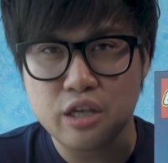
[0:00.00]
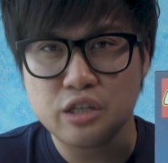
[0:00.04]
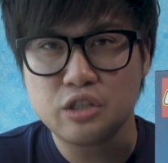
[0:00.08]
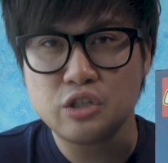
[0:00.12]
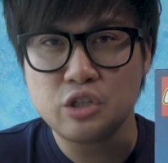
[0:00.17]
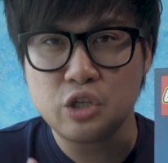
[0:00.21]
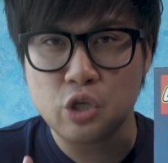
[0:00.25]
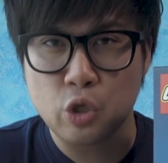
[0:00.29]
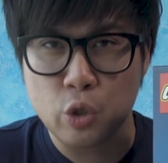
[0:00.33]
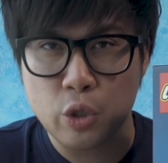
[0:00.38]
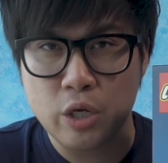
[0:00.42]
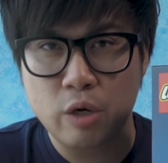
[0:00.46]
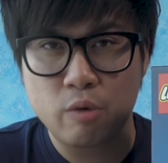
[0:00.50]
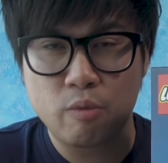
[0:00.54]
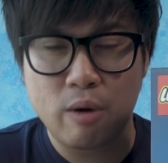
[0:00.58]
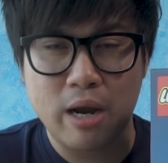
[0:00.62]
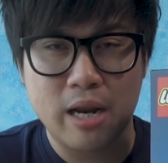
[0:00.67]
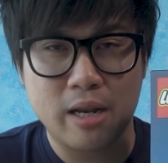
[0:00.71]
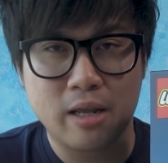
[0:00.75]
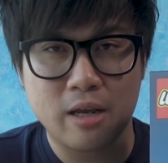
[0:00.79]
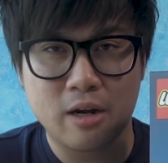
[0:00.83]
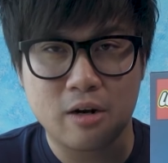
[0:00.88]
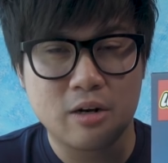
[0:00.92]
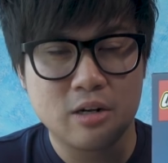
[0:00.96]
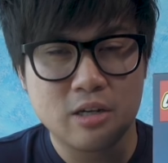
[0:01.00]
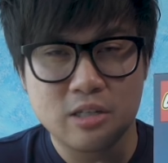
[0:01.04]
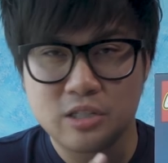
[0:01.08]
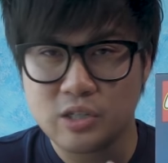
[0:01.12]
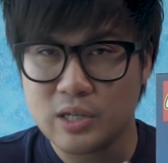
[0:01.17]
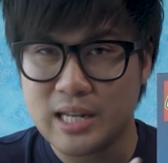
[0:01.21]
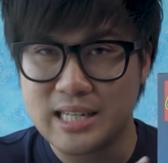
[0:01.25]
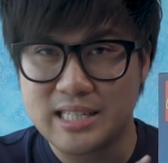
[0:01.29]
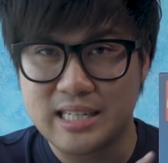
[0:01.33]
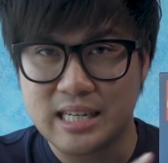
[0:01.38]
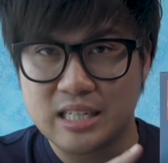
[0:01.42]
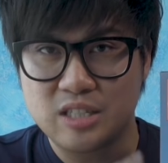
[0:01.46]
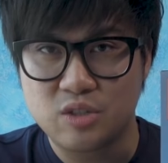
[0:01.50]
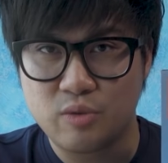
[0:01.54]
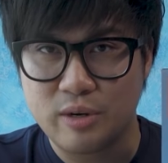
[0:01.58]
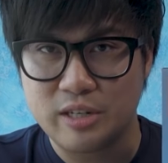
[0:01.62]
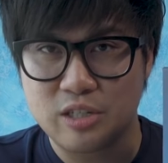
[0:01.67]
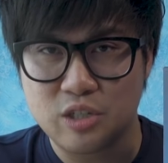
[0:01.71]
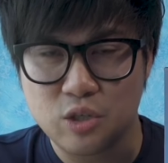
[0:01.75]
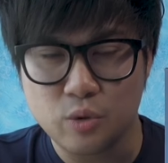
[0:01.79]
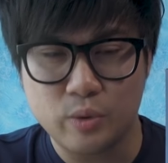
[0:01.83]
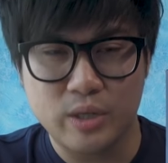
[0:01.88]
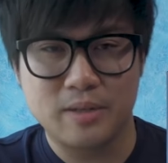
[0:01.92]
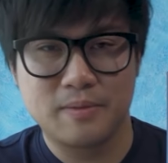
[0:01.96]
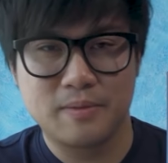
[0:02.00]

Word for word: this unit right here. So let's get straight to